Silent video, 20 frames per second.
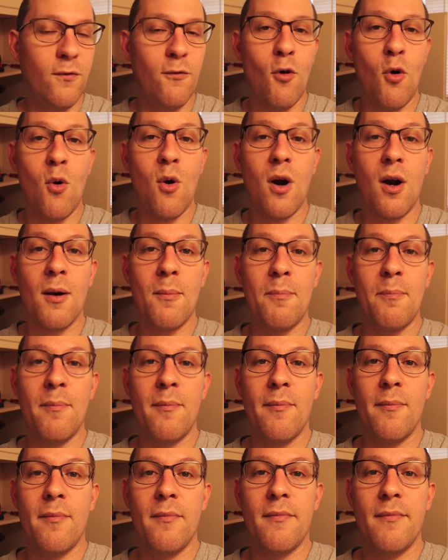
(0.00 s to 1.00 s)
for
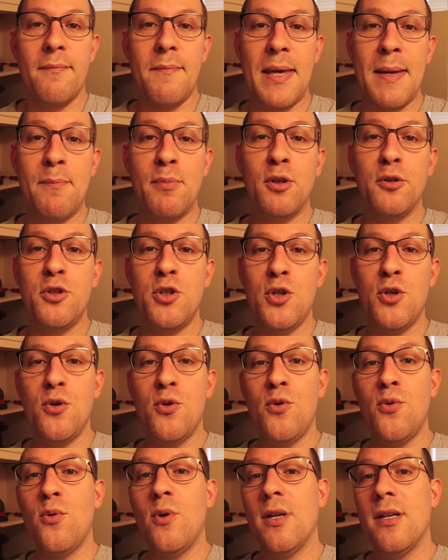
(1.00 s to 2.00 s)
people
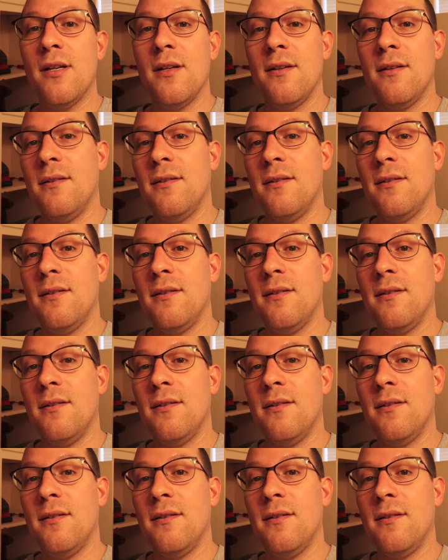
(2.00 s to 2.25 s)
to